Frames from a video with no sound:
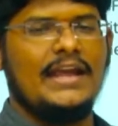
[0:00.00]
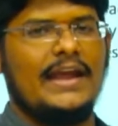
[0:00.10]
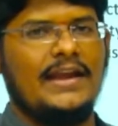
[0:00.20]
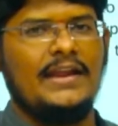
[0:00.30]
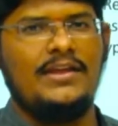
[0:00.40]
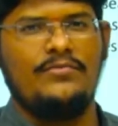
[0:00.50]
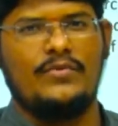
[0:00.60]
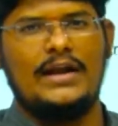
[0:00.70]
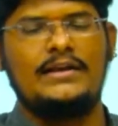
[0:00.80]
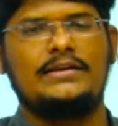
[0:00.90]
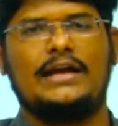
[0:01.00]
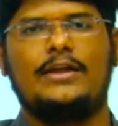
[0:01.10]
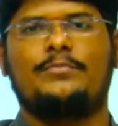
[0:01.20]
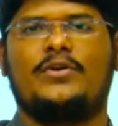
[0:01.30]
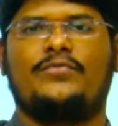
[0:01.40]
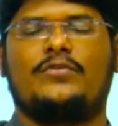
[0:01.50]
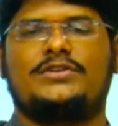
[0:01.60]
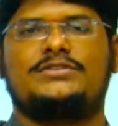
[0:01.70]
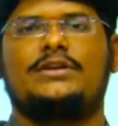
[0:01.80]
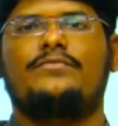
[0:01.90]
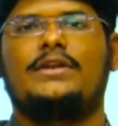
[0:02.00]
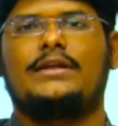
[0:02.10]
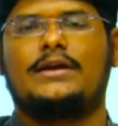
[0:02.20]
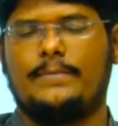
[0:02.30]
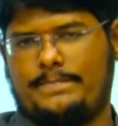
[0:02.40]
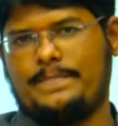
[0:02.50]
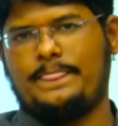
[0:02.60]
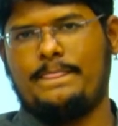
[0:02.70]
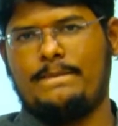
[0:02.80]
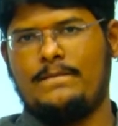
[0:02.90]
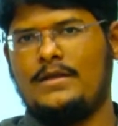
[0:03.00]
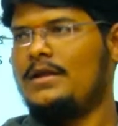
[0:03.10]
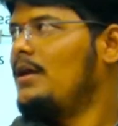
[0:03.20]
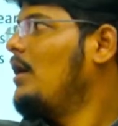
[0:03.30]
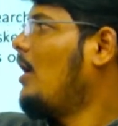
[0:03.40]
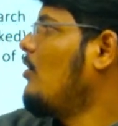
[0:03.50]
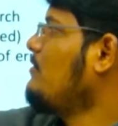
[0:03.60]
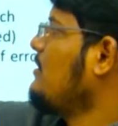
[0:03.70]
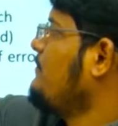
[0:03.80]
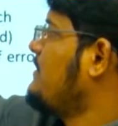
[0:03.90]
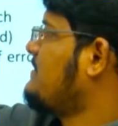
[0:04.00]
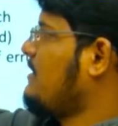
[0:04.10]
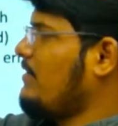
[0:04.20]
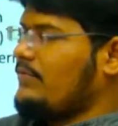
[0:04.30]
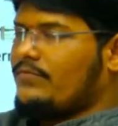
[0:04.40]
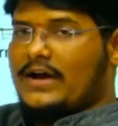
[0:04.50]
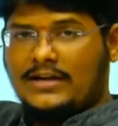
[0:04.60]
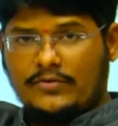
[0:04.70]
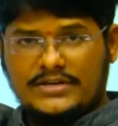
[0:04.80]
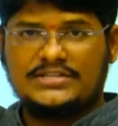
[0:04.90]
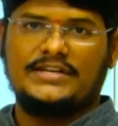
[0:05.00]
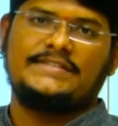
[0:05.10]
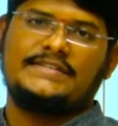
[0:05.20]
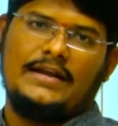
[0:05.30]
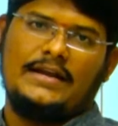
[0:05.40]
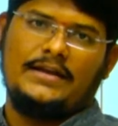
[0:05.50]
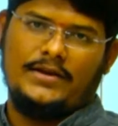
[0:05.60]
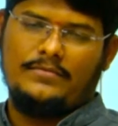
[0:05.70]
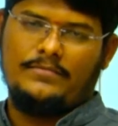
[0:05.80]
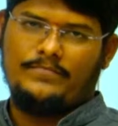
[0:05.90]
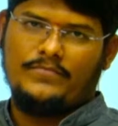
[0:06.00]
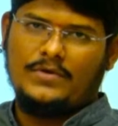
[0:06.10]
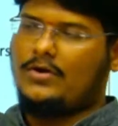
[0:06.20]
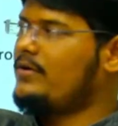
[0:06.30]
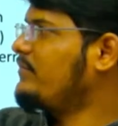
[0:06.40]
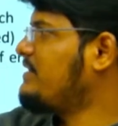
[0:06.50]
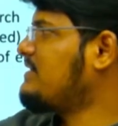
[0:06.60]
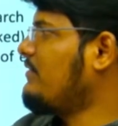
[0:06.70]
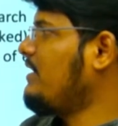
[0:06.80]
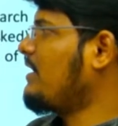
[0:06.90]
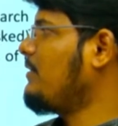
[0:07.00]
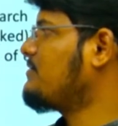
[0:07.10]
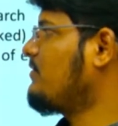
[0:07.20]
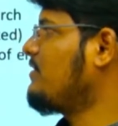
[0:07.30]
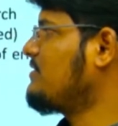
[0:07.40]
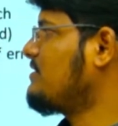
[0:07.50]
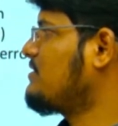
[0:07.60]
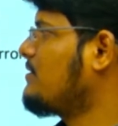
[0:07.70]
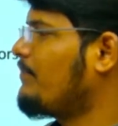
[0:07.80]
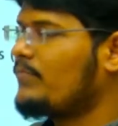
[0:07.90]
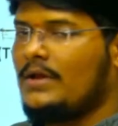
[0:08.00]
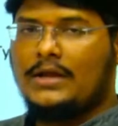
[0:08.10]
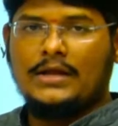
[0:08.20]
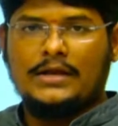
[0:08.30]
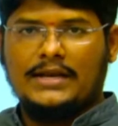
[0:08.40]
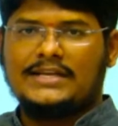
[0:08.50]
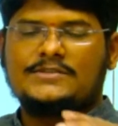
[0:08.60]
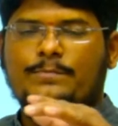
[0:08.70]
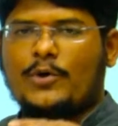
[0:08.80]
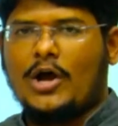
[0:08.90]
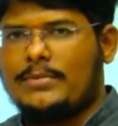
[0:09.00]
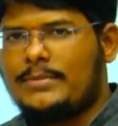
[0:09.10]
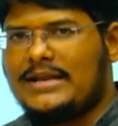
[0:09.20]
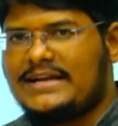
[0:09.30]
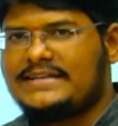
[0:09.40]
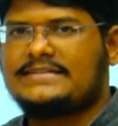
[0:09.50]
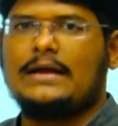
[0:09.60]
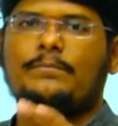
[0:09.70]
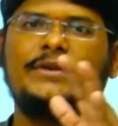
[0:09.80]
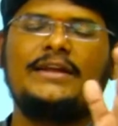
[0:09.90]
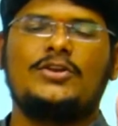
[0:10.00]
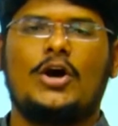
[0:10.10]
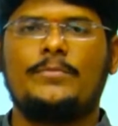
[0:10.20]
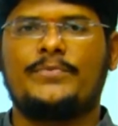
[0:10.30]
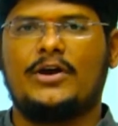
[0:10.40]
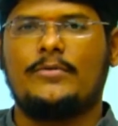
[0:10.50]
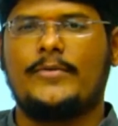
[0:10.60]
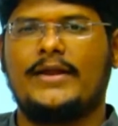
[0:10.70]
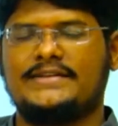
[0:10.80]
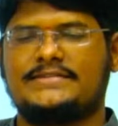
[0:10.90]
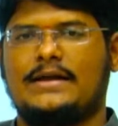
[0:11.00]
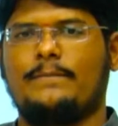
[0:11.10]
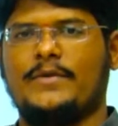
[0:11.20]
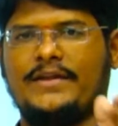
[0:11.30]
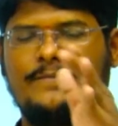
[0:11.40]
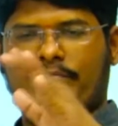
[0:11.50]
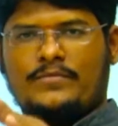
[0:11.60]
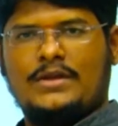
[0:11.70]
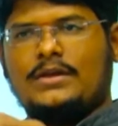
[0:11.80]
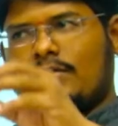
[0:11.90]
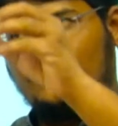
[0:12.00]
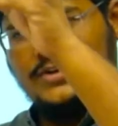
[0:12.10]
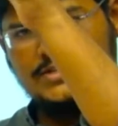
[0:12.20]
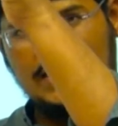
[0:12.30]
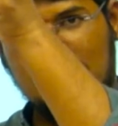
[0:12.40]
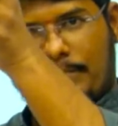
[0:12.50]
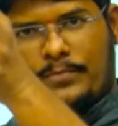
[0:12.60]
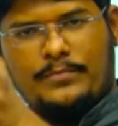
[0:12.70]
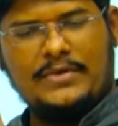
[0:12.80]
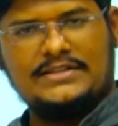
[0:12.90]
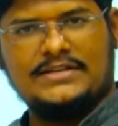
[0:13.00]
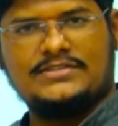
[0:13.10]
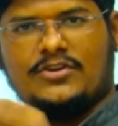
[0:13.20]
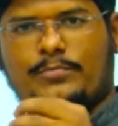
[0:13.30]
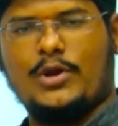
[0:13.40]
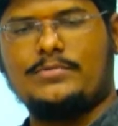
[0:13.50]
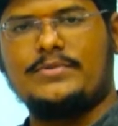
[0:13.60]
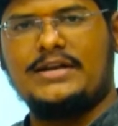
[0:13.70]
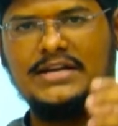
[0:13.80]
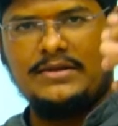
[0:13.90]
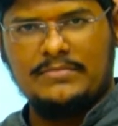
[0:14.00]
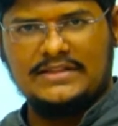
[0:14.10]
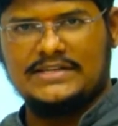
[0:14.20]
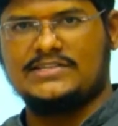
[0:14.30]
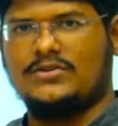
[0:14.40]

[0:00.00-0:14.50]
Any one type of question will come. Out of this 7, one question is guaranteed. Out of these 7 types of research. Next, probability sampling, non-probability sampling. Which are the methods of probability, methods of